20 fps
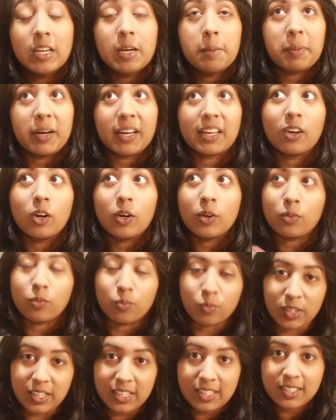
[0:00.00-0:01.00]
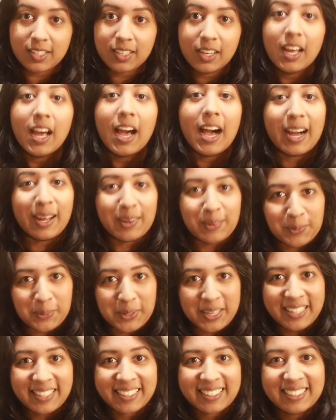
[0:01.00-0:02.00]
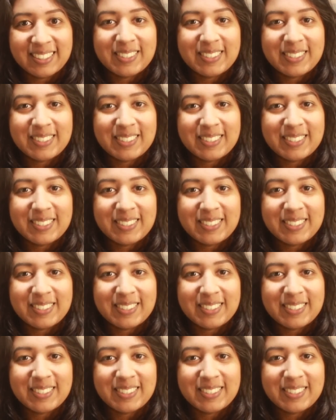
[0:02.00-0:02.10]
but I can't read and work.